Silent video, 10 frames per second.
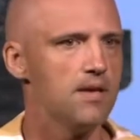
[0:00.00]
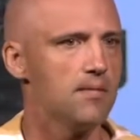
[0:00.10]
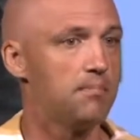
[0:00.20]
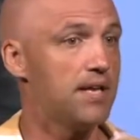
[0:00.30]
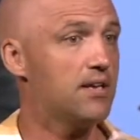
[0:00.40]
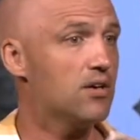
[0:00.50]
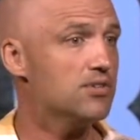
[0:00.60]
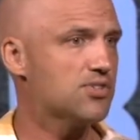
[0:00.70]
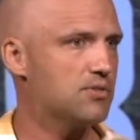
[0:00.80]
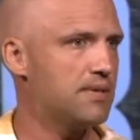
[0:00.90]
but it
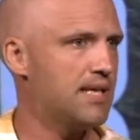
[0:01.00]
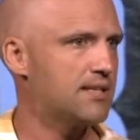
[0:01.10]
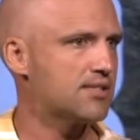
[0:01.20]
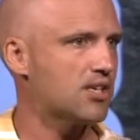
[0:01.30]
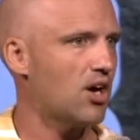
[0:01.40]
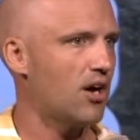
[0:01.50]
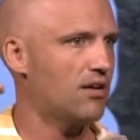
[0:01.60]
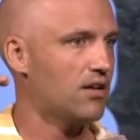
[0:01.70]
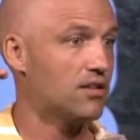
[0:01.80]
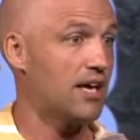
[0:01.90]
also means
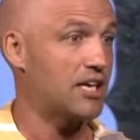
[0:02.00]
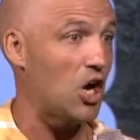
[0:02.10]
like